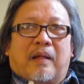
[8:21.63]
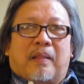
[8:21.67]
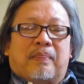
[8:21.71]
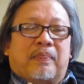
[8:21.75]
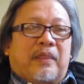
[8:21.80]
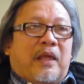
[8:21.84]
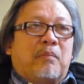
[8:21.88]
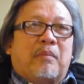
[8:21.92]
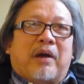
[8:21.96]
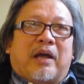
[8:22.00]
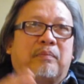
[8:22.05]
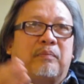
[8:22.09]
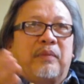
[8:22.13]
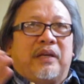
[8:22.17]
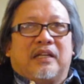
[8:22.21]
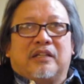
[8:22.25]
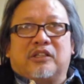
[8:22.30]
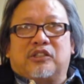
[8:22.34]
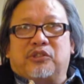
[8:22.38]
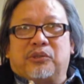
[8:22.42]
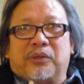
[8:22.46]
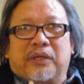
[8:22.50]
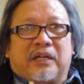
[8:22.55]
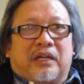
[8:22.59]
they might be
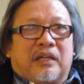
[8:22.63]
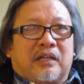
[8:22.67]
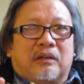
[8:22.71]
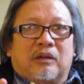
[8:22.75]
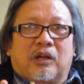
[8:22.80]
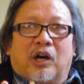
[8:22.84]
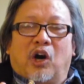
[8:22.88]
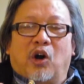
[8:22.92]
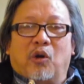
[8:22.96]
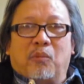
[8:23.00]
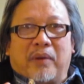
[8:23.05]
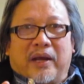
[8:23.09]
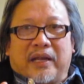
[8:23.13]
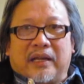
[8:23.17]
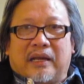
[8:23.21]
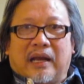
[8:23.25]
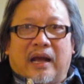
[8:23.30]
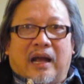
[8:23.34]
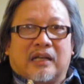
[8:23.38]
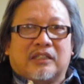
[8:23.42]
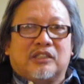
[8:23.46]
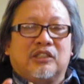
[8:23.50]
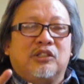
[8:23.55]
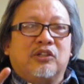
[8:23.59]
intrigued in, oh my
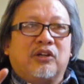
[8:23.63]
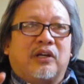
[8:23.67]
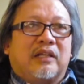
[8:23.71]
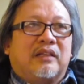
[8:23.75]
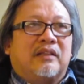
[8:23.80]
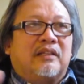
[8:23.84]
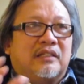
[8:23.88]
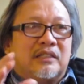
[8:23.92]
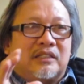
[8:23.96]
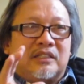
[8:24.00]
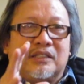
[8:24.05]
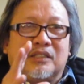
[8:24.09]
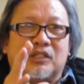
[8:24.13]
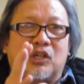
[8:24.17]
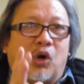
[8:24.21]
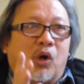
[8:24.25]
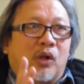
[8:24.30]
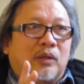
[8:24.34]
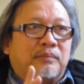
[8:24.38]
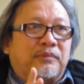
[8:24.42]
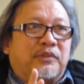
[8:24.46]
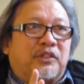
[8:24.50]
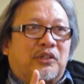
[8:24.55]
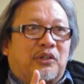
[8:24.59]
gosh, look at this
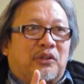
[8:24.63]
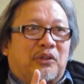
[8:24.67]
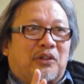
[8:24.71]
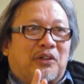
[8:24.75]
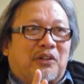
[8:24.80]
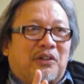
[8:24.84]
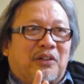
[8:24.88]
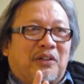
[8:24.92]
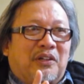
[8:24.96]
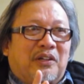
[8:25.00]
sculpture.